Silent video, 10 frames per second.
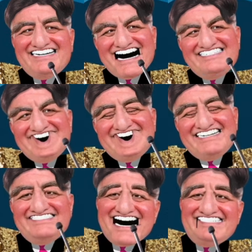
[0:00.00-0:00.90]
And there's no
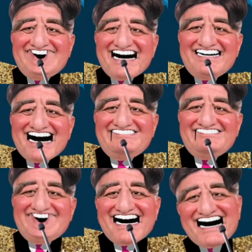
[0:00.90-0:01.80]
doubt I would like to have
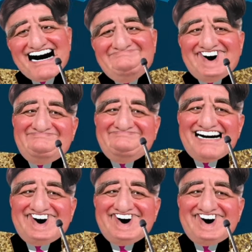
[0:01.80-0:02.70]
a few extra
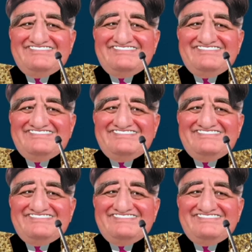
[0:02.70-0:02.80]
moments with